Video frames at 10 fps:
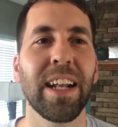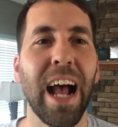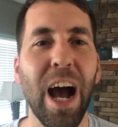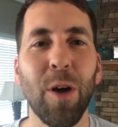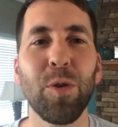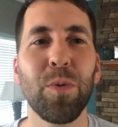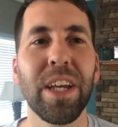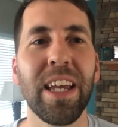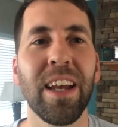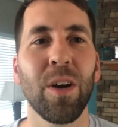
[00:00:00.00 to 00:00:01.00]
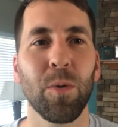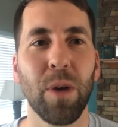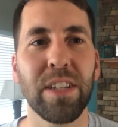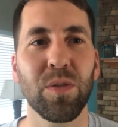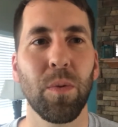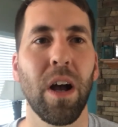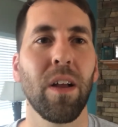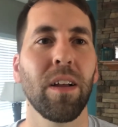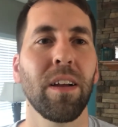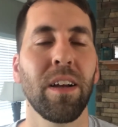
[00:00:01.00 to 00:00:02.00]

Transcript: how do we rest well?